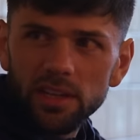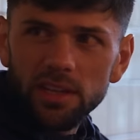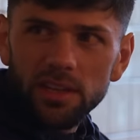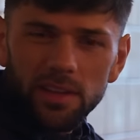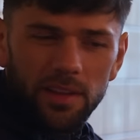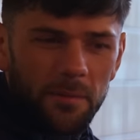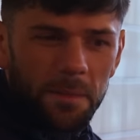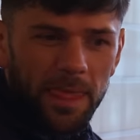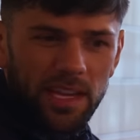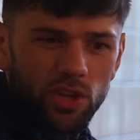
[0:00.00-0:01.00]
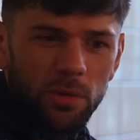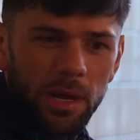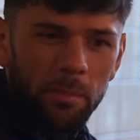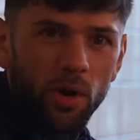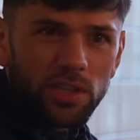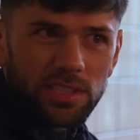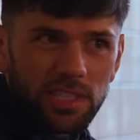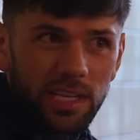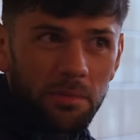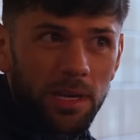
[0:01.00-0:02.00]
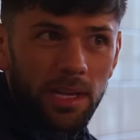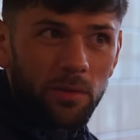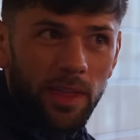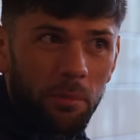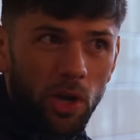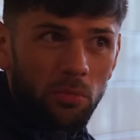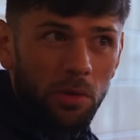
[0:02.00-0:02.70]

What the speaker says: It's going to be a point in a minute that one.